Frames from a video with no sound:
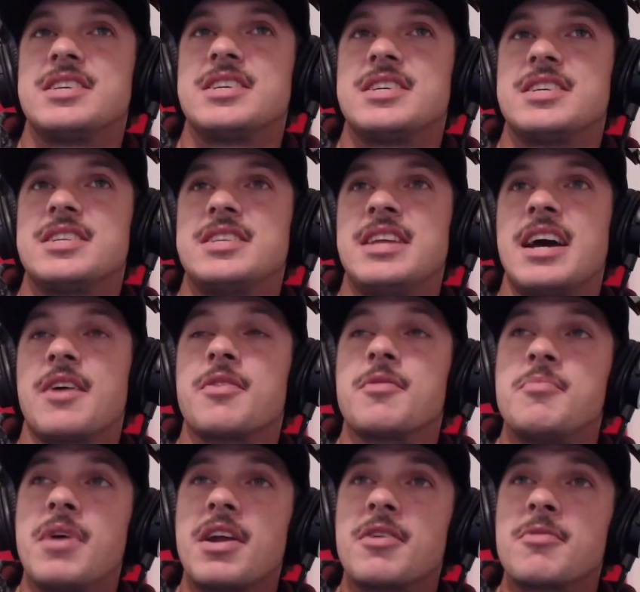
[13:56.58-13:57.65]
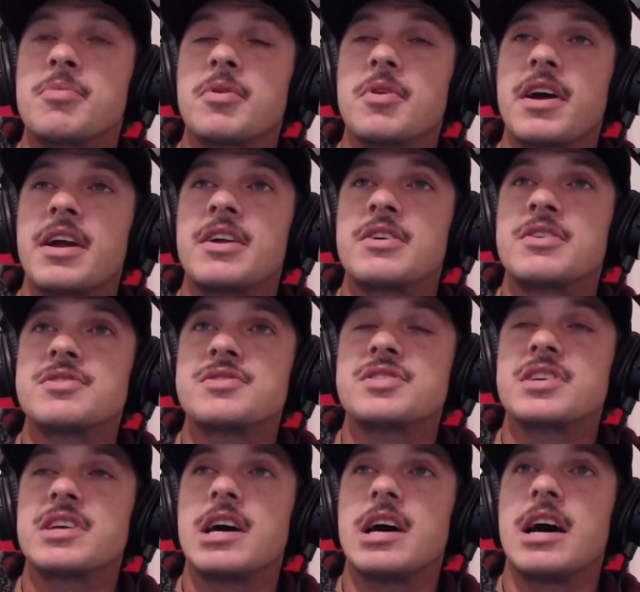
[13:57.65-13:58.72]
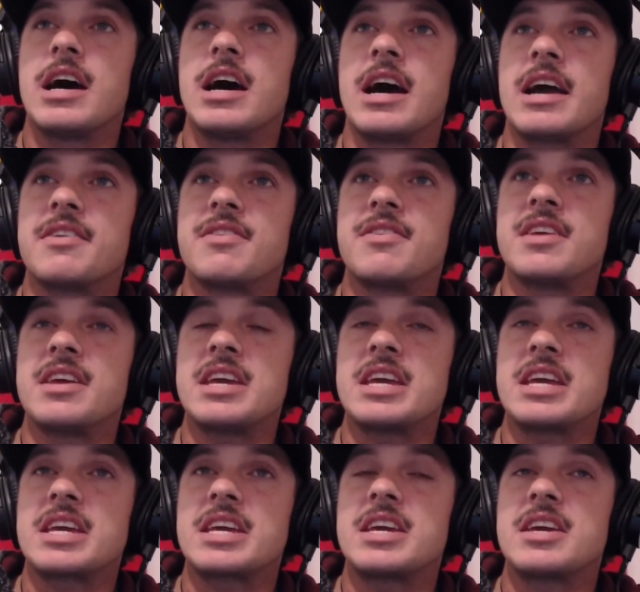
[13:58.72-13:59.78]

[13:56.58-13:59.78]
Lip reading: now the better players, I think